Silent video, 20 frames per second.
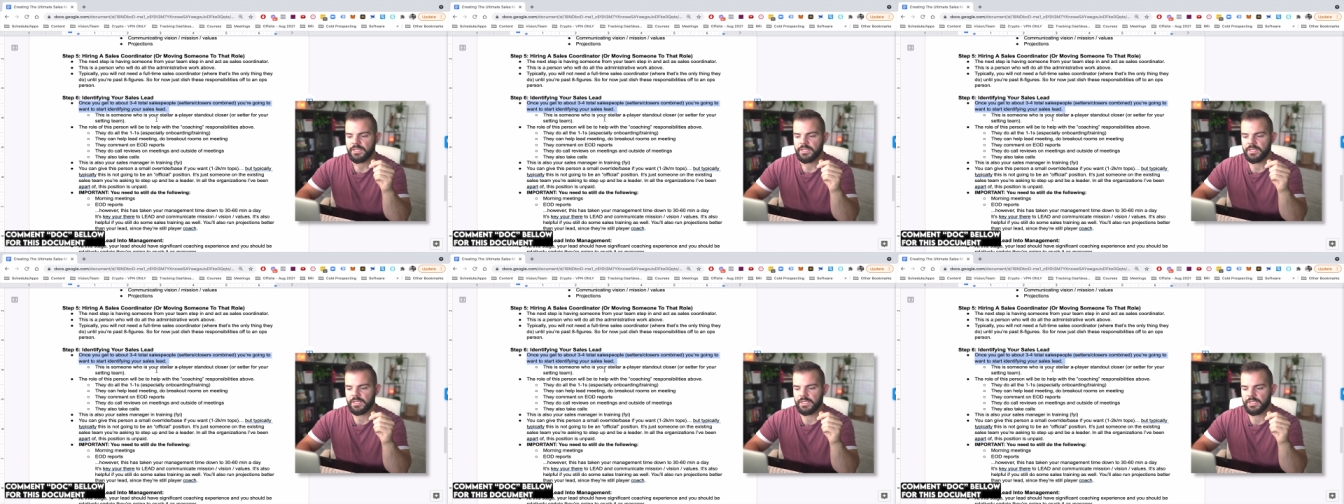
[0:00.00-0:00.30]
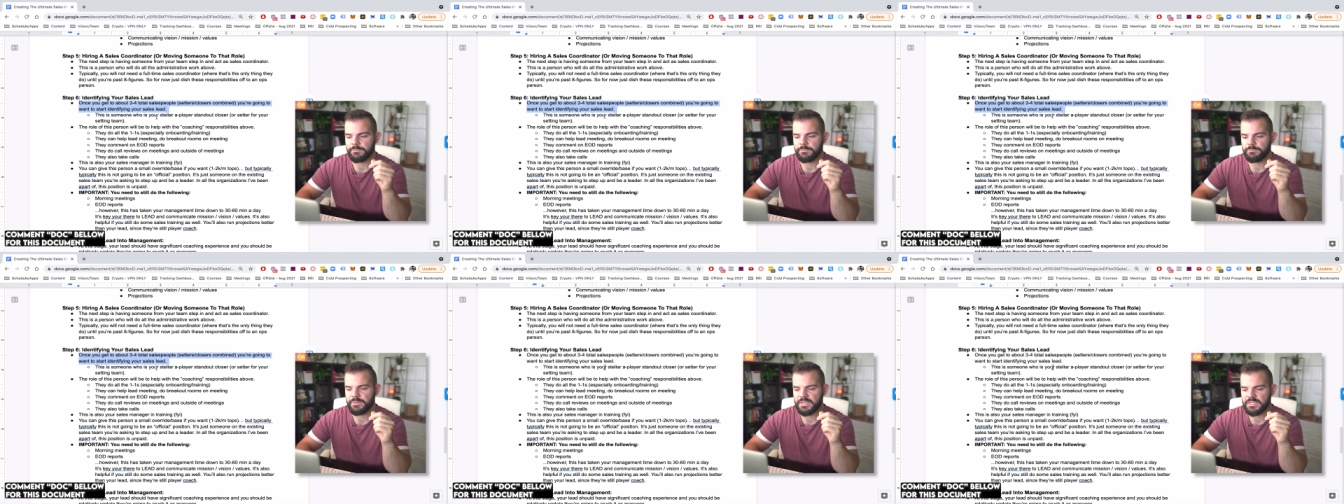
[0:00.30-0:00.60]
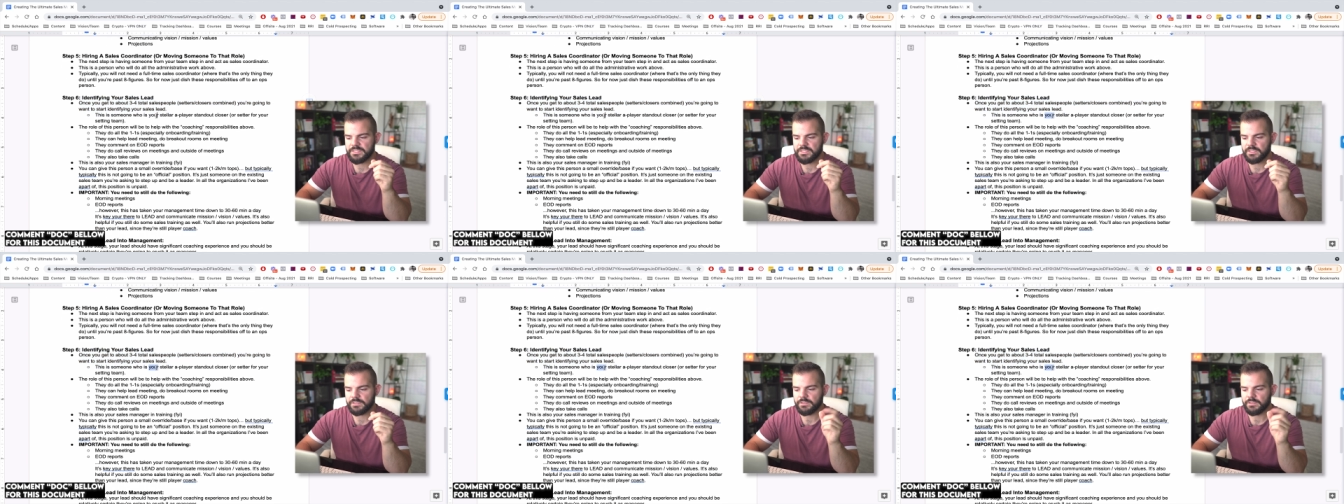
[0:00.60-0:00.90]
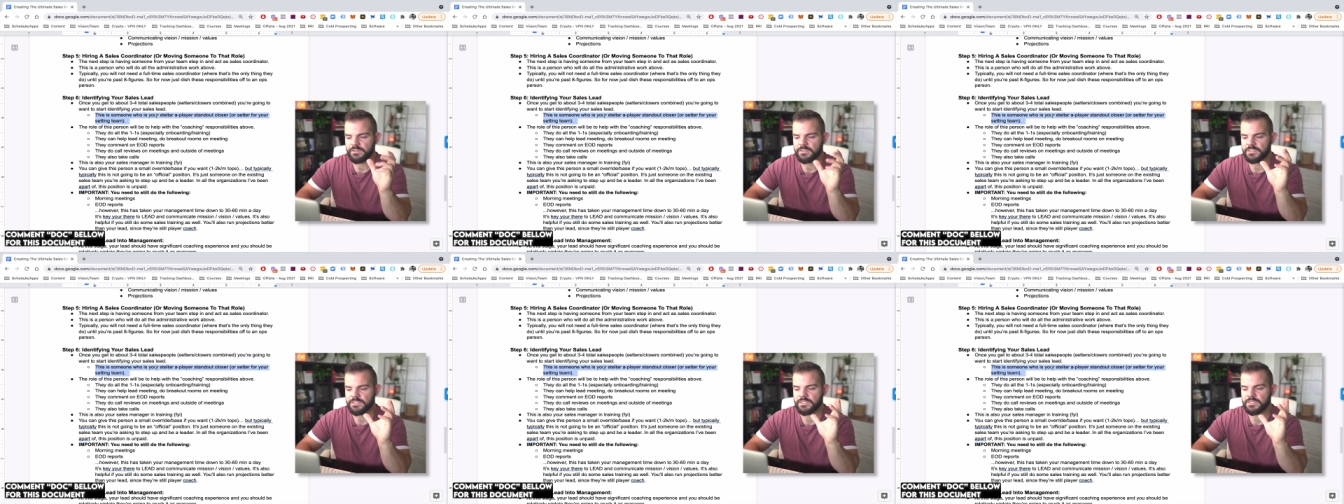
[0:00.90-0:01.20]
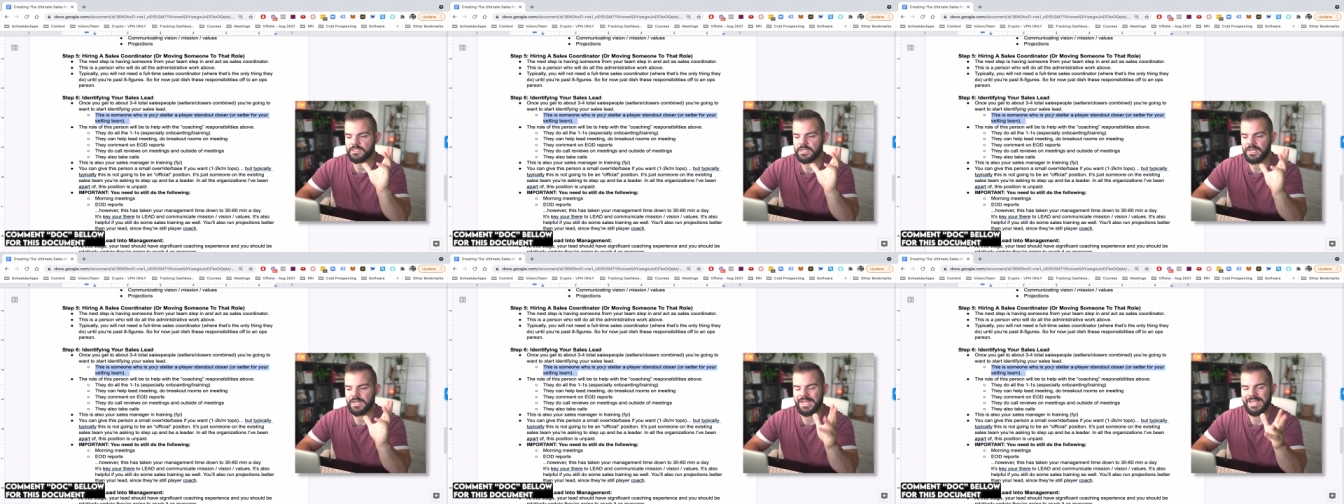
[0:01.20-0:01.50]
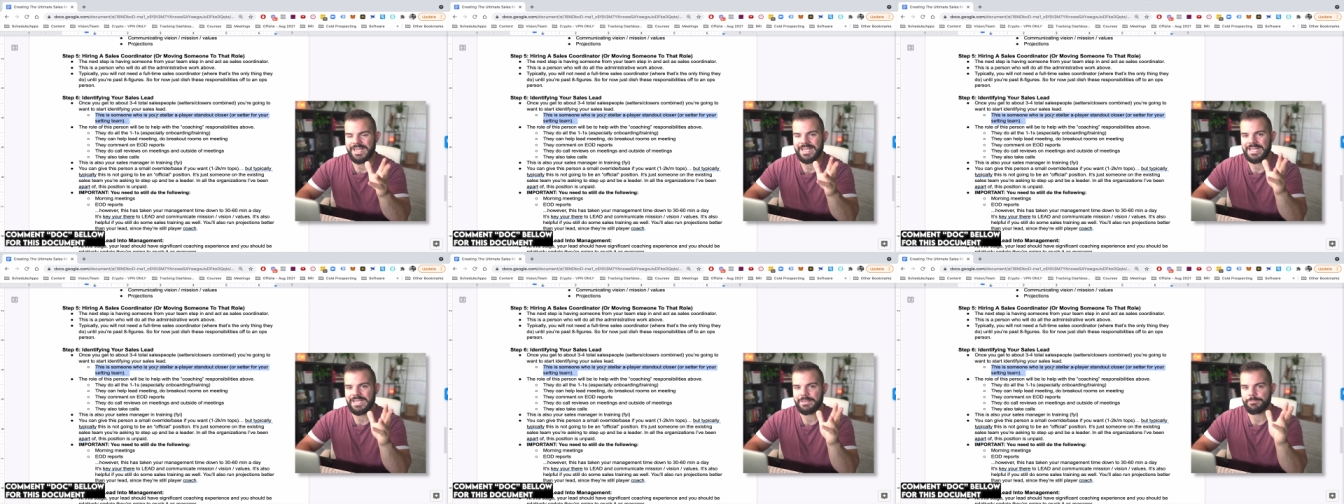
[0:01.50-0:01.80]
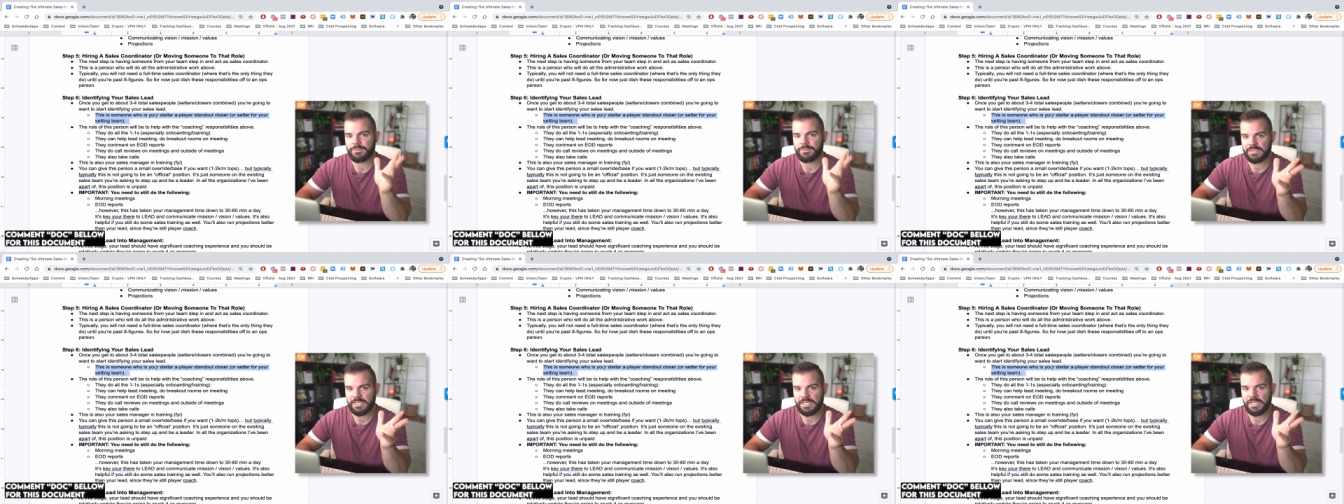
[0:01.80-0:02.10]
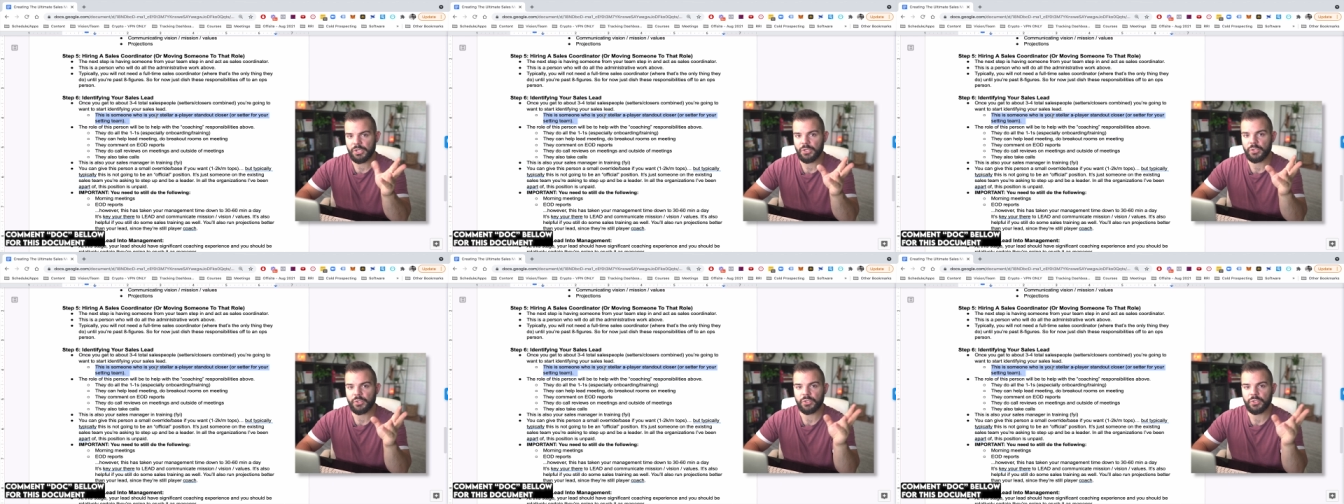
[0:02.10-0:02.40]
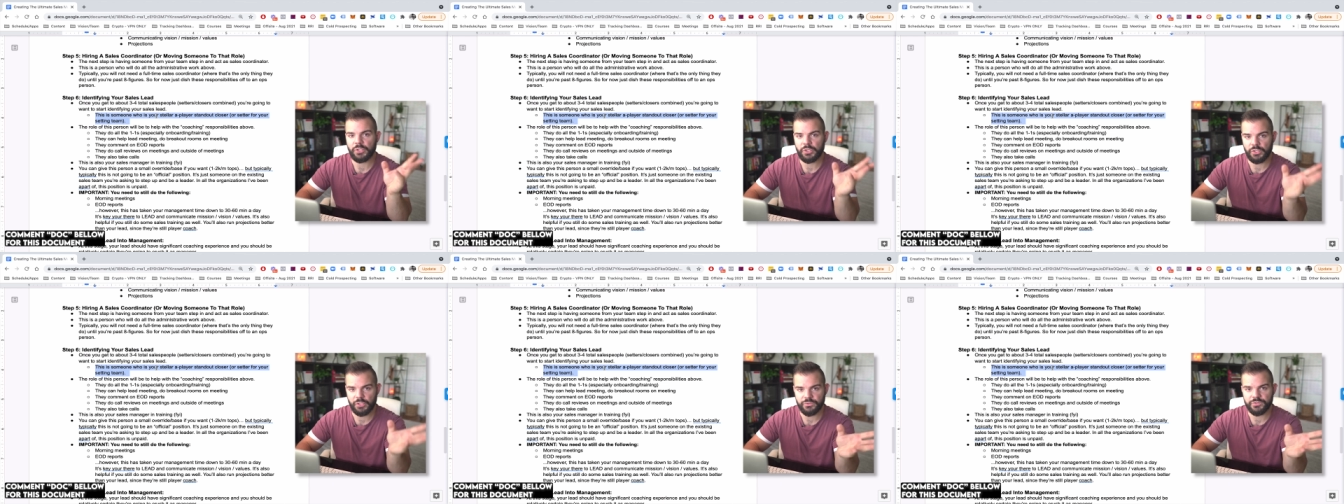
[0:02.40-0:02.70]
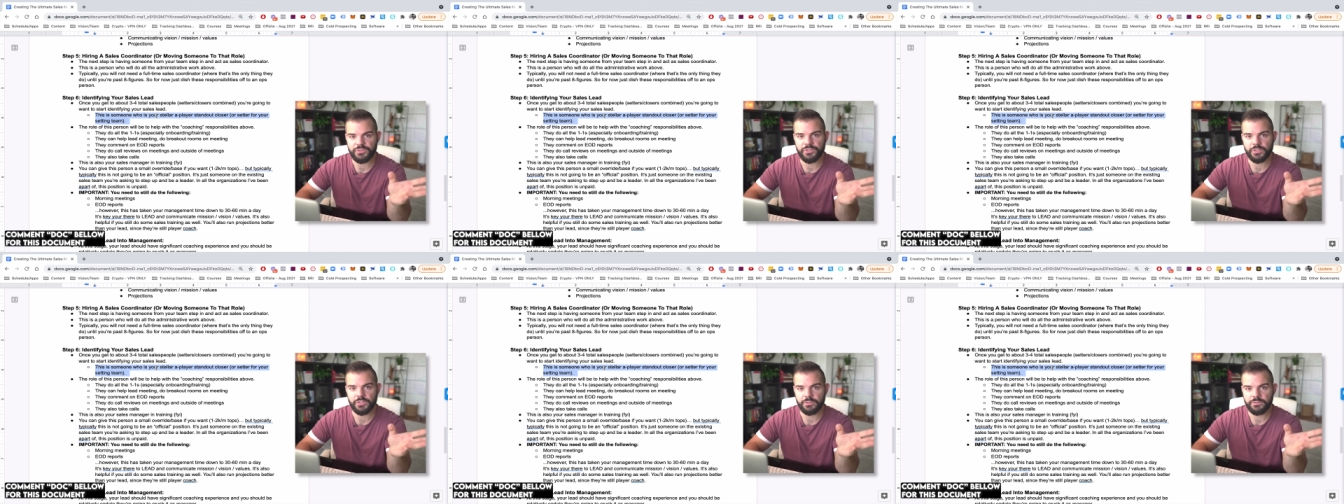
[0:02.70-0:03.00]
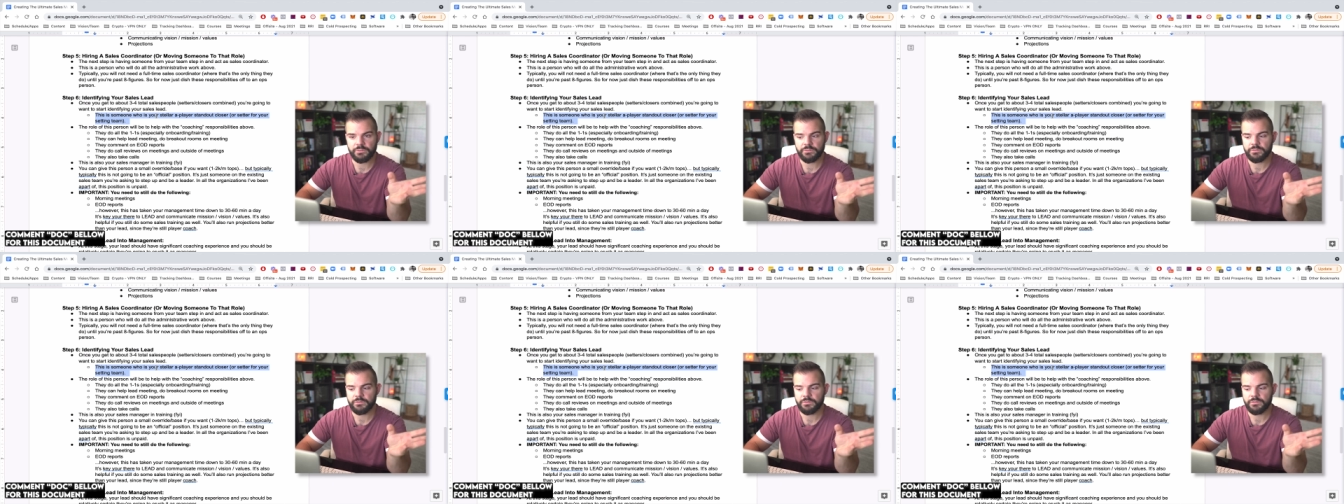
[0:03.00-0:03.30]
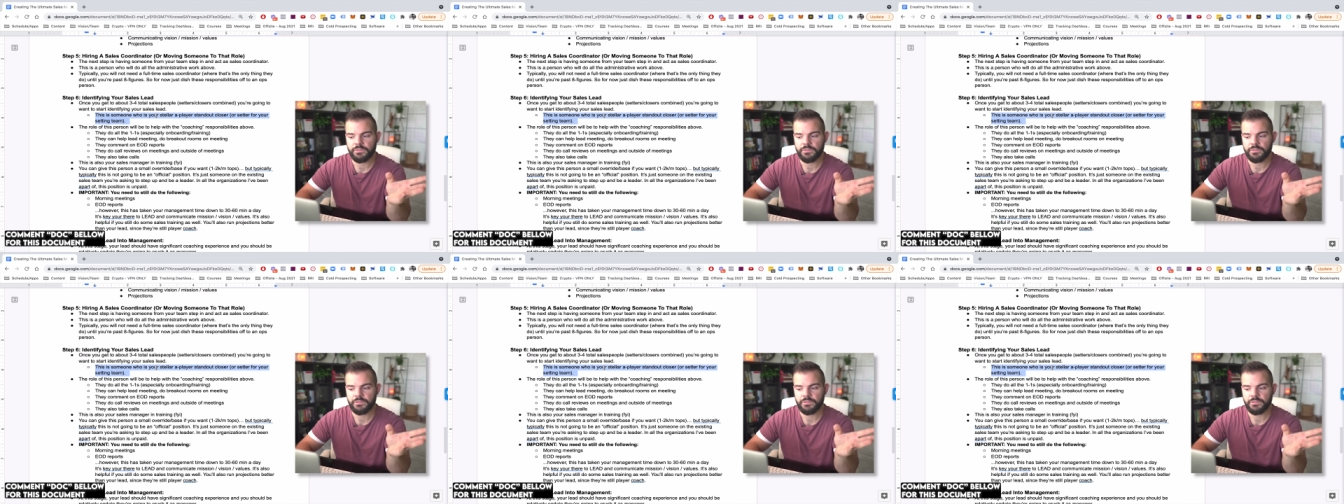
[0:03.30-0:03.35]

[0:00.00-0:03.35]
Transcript: And basically, this is an A player closer,